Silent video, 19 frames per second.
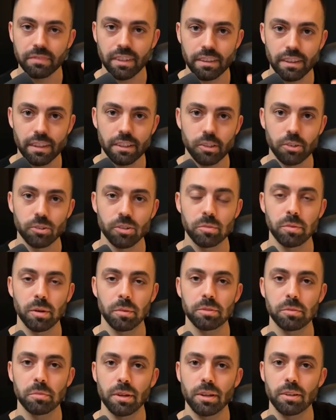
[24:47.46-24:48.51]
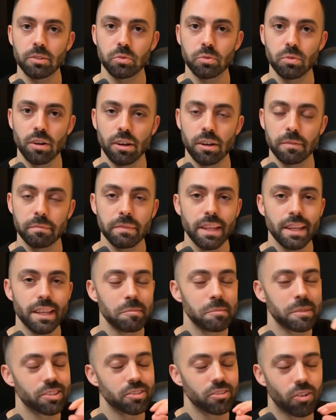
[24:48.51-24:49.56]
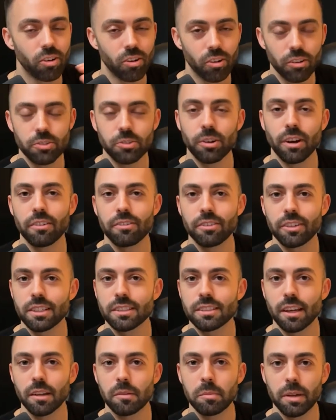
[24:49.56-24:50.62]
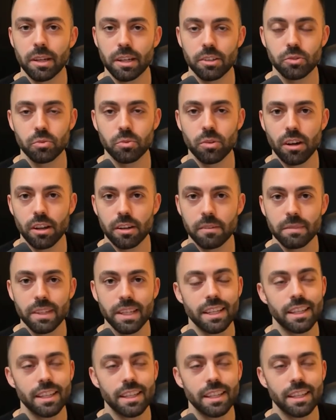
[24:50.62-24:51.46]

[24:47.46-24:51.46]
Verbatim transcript: and then creep up to page one because all the traffic is on page one.